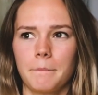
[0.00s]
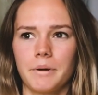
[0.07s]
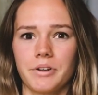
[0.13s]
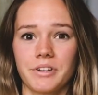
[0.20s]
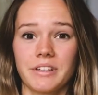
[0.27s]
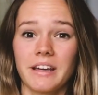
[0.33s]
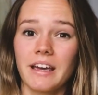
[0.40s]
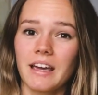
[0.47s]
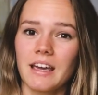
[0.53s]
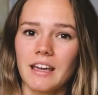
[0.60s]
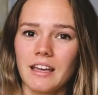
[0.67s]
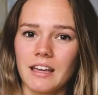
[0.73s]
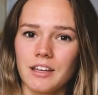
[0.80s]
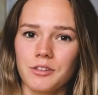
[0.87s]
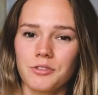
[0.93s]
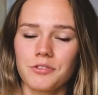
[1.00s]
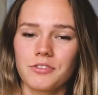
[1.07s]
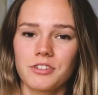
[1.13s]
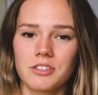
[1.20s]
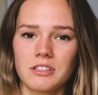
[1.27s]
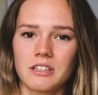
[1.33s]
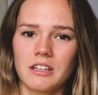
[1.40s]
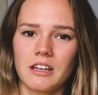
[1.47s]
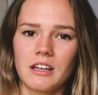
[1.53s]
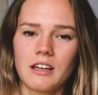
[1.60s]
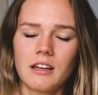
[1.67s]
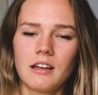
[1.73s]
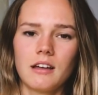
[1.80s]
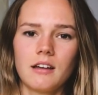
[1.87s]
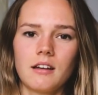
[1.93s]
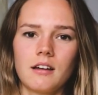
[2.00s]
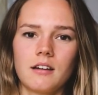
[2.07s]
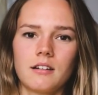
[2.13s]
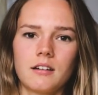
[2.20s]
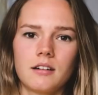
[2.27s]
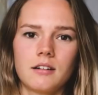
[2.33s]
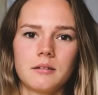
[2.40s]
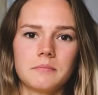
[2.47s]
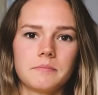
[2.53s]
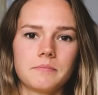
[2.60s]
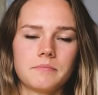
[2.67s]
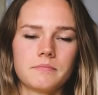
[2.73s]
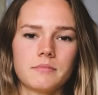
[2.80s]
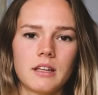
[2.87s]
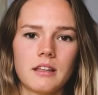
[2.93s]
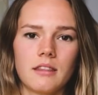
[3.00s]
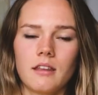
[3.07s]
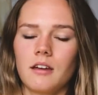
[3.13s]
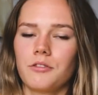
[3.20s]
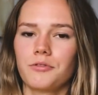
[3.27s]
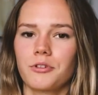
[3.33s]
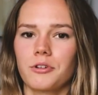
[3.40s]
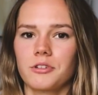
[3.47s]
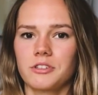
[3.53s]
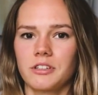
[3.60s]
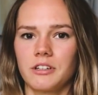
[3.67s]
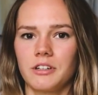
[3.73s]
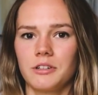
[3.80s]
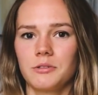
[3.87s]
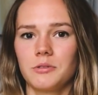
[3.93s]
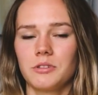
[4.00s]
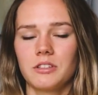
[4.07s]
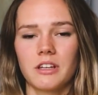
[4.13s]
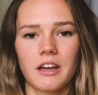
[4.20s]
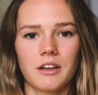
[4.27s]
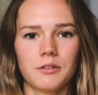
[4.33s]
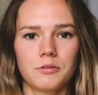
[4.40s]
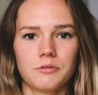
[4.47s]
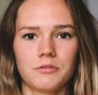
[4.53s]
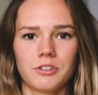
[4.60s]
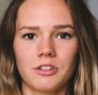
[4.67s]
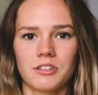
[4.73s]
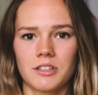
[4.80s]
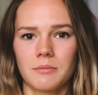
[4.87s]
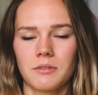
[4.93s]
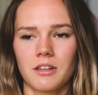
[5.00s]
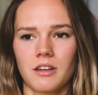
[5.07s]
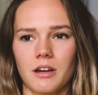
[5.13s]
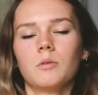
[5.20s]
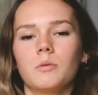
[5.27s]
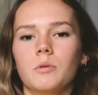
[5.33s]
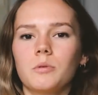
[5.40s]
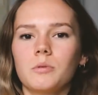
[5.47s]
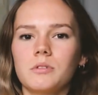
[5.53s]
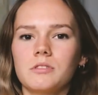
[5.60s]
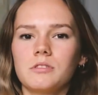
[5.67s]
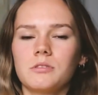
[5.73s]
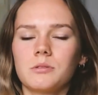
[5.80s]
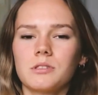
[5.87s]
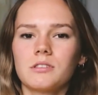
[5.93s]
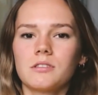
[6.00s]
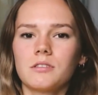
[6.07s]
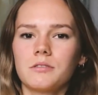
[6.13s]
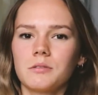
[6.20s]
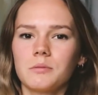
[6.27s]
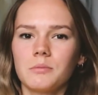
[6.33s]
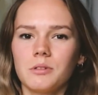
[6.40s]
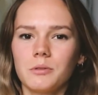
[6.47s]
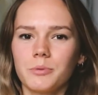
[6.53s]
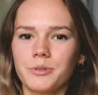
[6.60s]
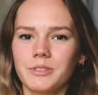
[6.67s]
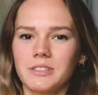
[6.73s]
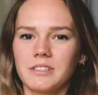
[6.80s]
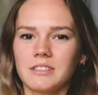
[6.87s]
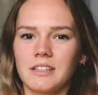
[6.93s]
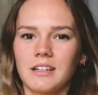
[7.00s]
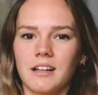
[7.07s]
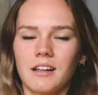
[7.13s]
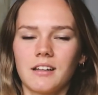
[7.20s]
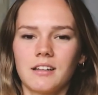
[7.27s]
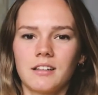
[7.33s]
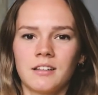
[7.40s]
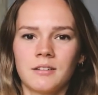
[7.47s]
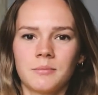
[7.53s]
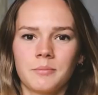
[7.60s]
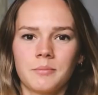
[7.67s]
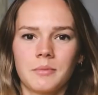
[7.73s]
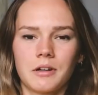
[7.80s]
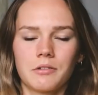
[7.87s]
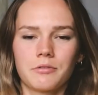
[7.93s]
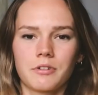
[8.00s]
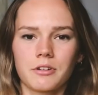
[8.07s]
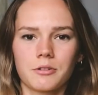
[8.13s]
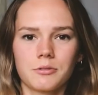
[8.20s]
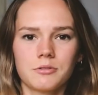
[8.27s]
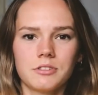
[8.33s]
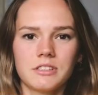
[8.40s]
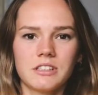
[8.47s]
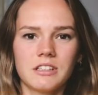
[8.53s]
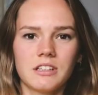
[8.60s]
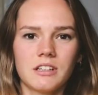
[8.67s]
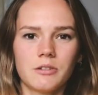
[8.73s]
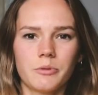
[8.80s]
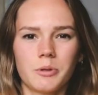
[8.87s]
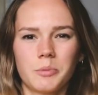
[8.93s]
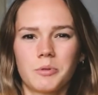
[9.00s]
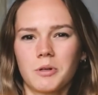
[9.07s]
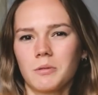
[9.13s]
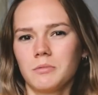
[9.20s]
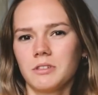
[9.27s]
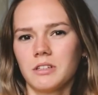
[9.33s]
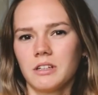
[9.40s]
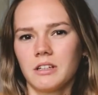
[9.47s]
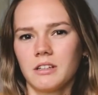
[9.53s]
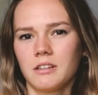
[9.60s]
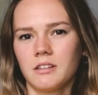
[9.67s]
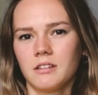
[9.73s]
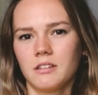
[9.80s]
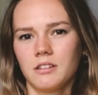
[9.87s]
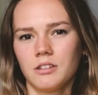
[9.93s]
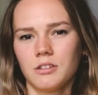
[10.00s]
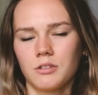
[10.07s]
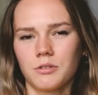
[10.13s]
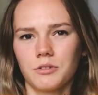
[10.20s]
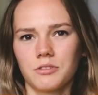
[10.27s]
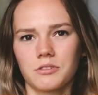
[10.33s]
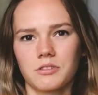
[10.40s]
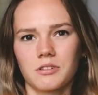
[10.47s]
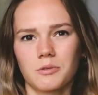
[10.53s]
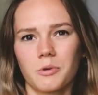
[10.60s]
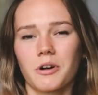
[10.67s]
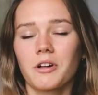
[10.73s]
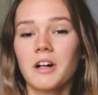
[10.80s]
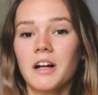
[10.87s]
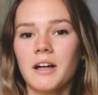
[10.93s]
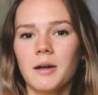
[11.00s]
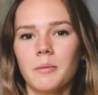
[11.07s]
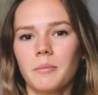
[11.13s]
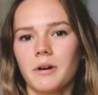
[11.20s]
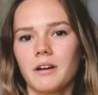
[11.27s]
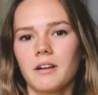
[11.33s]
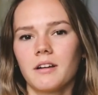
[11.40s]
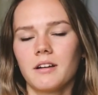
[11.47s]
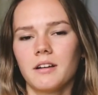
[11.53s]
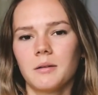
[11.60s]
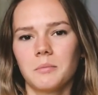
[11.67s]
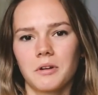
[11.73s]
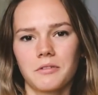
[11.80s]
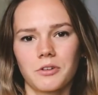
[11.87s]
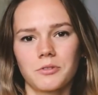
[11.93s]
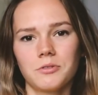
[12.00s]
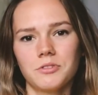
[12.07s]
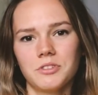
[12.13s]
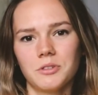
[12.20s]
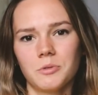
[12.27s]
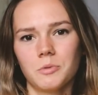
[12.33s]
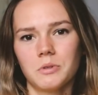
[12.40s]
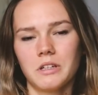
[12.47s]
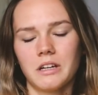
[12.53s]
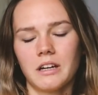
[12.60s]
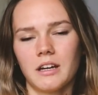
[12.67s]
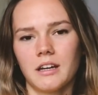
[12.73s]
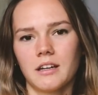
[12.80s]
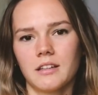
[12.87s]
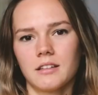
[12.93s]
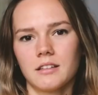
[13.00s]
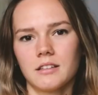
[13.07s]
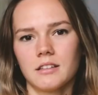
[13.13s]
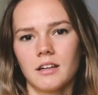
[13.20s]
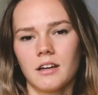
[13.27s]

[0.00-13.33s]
per day in university, and then of course I needed to stay to finish something. What was interesting for me was that in my faculty, well, probably in the others as well, but in my faculty we had